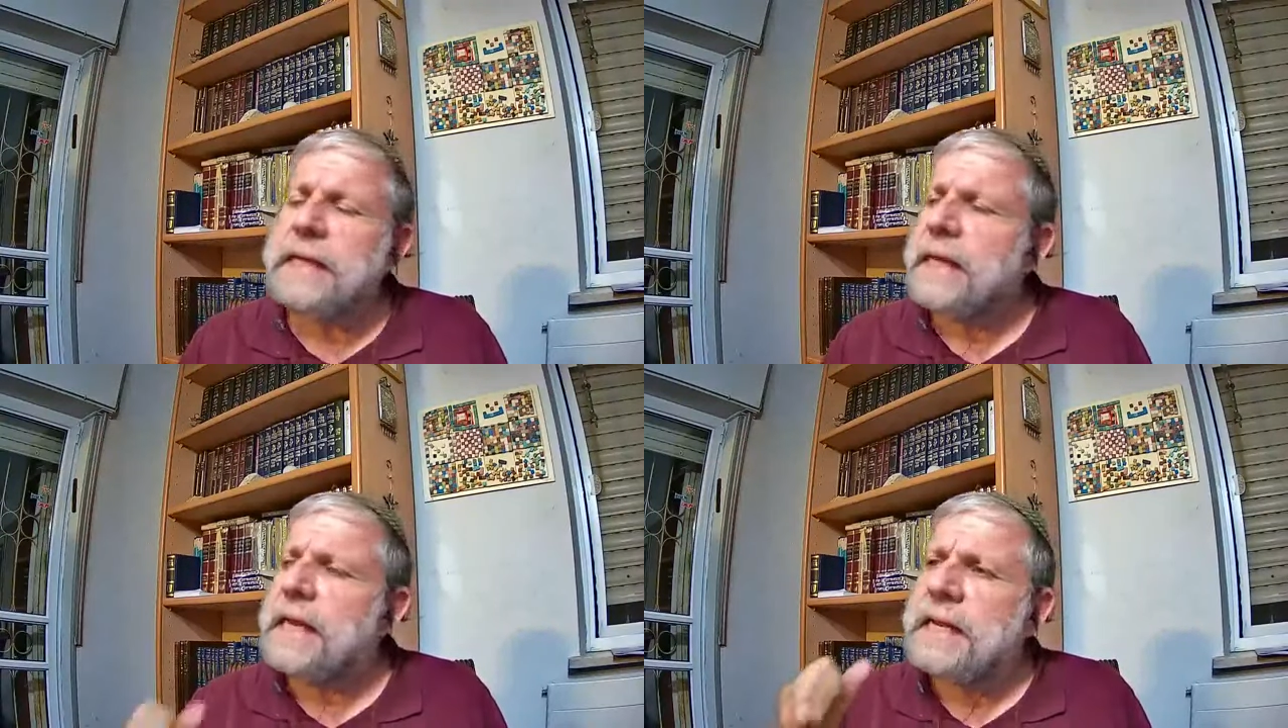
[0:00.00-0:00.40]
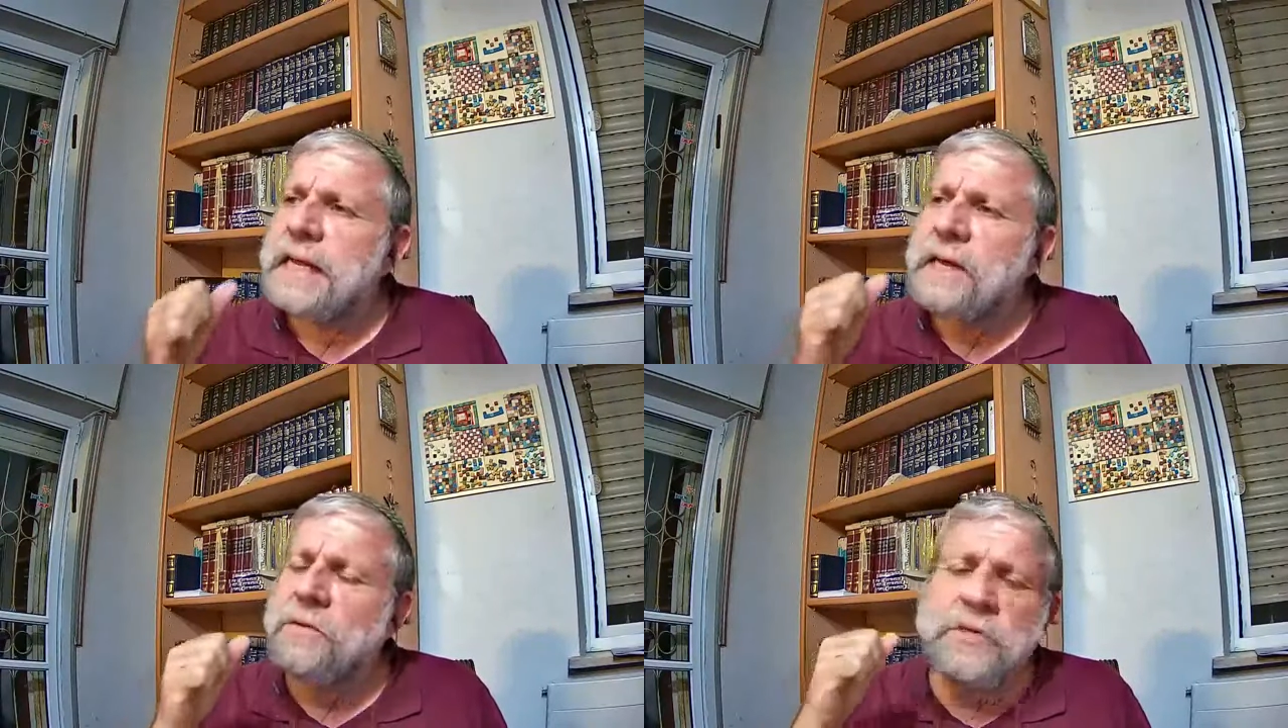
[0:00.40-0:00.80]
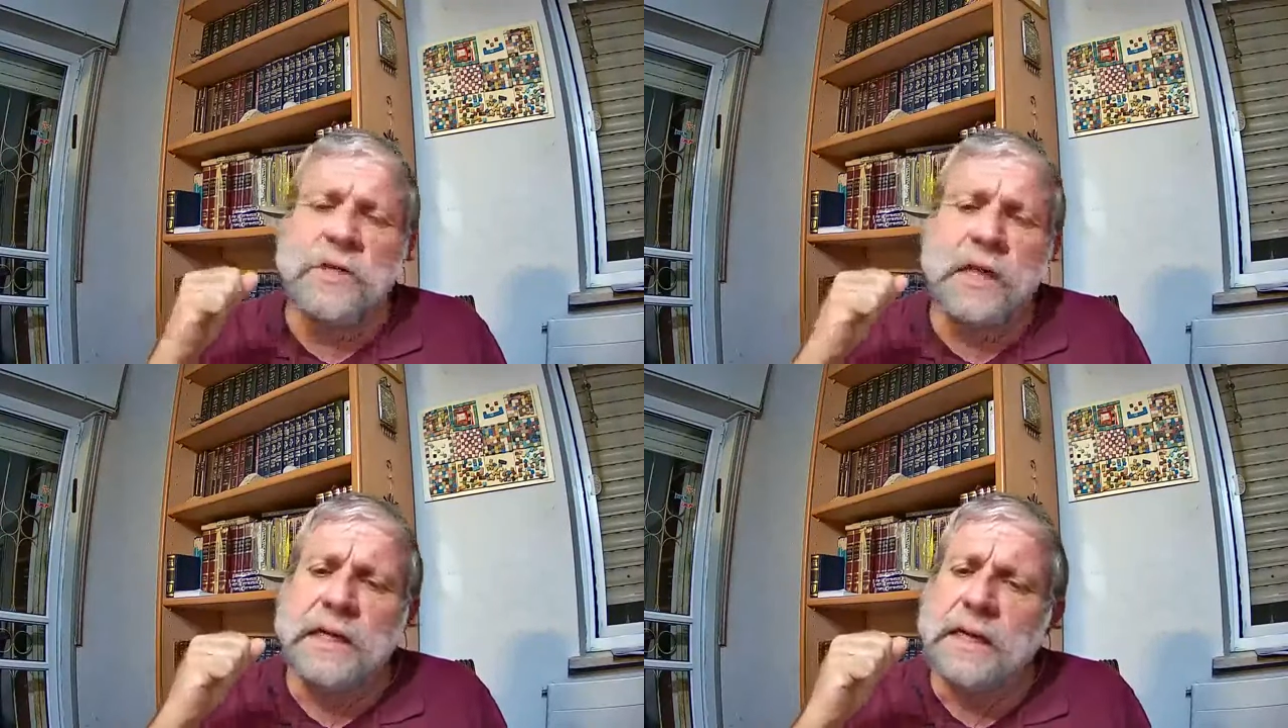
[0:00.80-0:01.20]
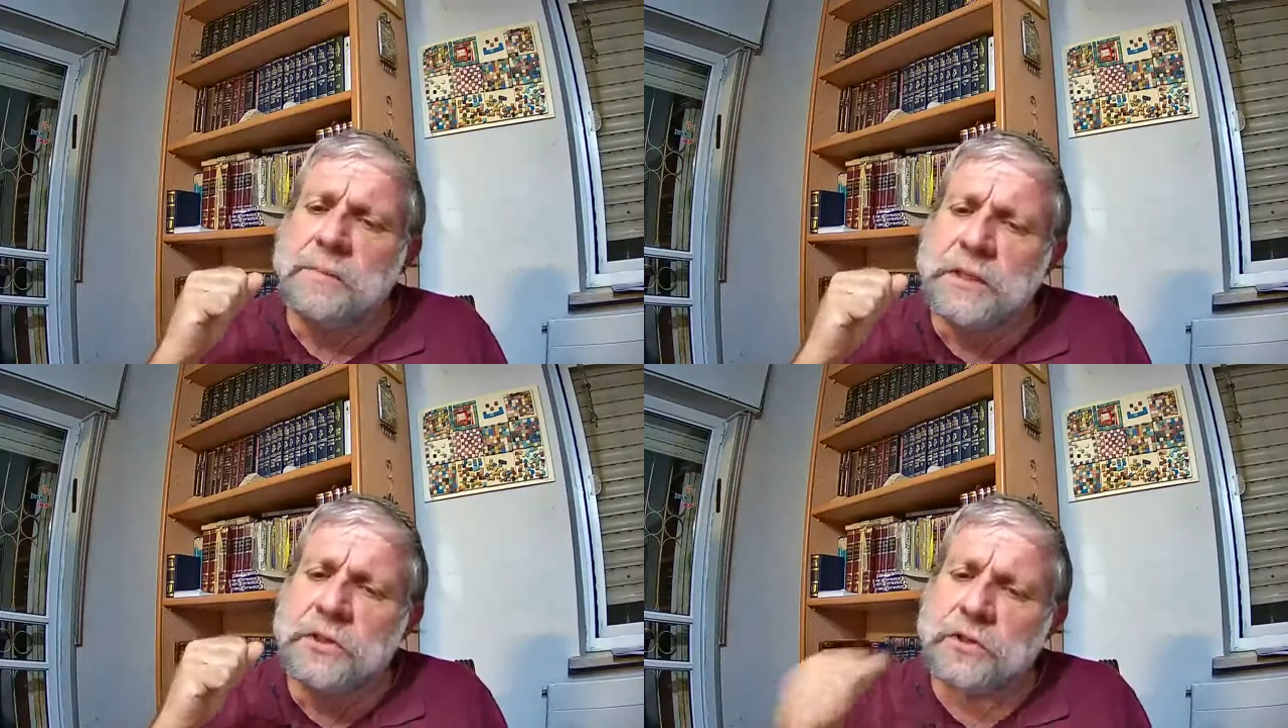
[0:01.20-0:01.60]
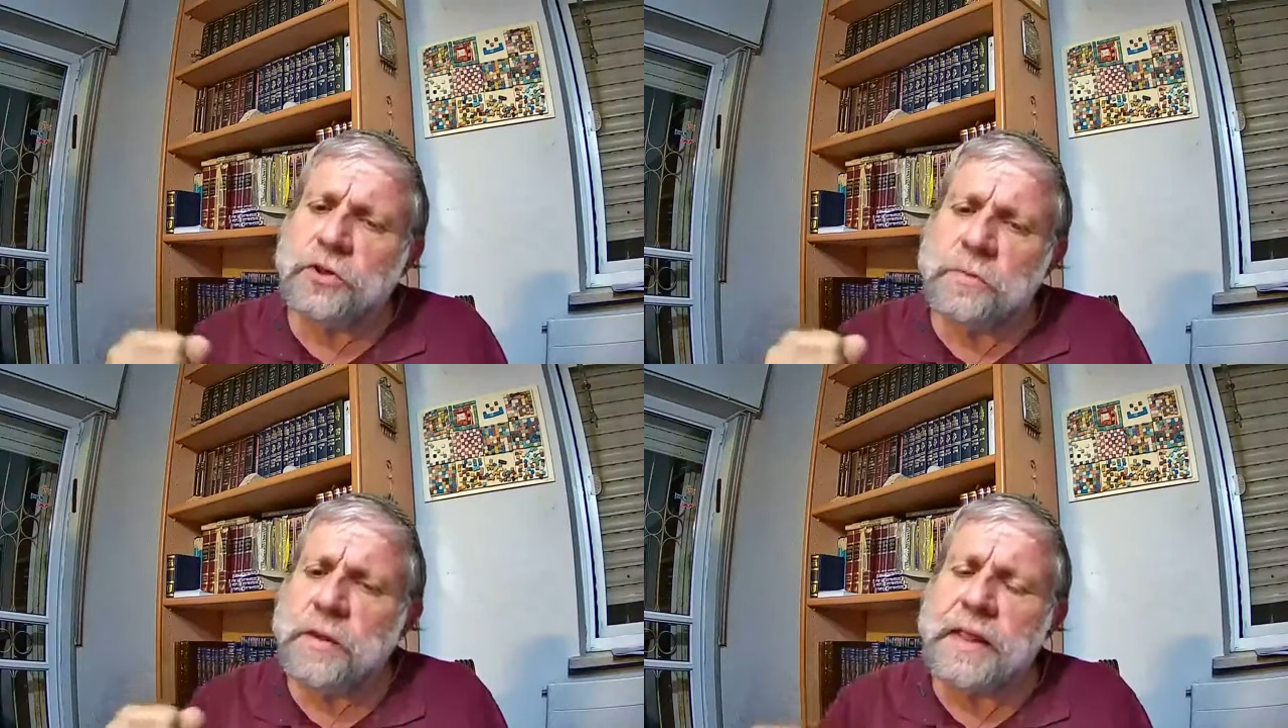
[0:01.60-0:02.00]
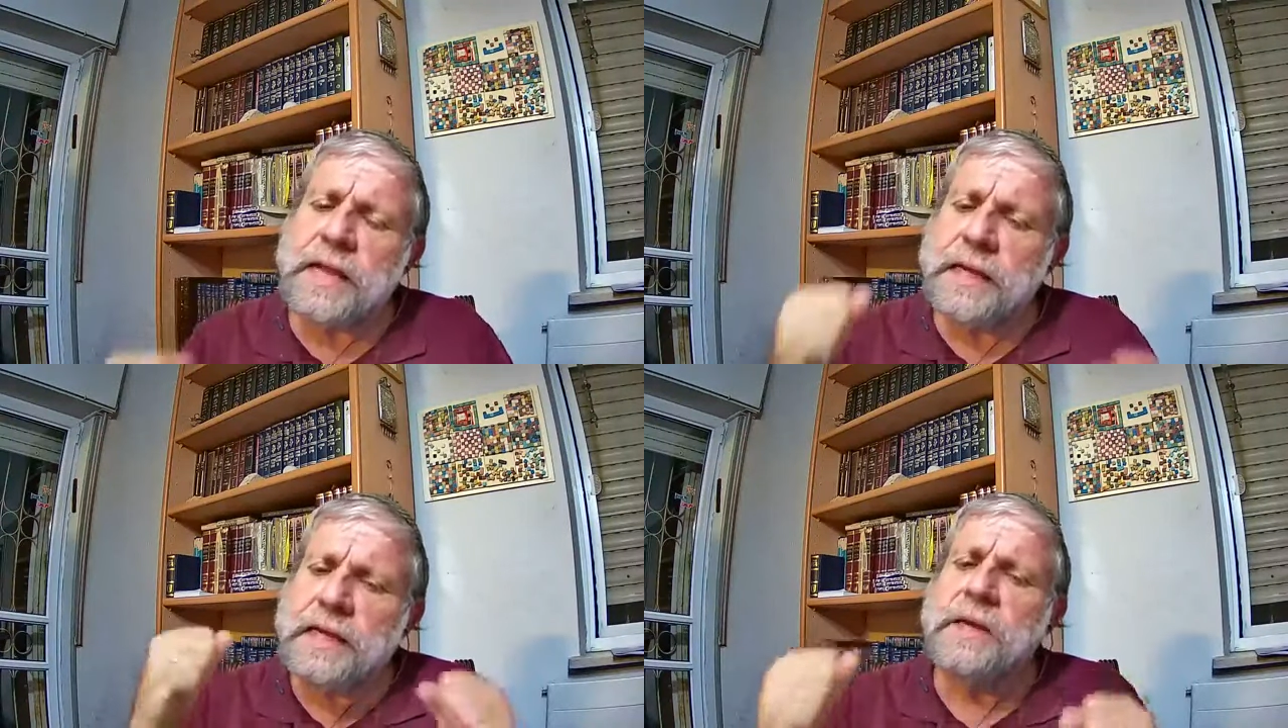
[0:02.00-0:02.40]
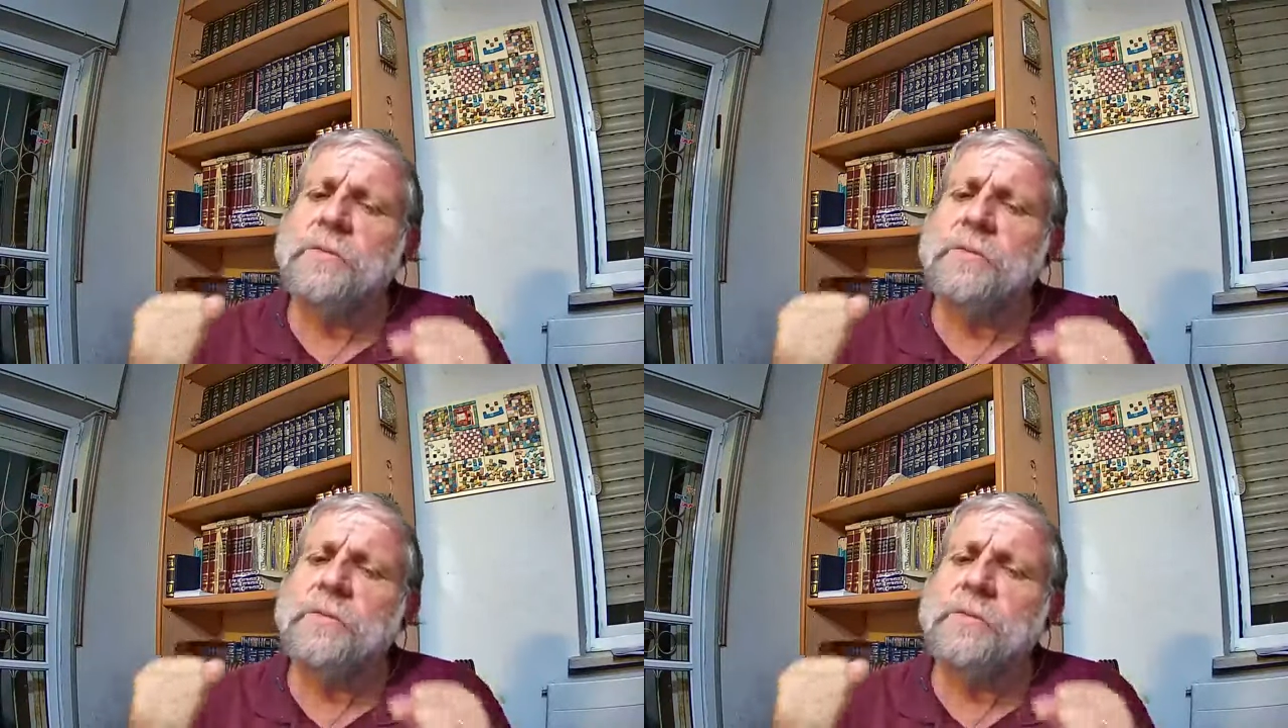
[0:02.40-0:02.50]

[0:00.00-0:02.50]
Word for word: And yet he was not going to be deterred by that.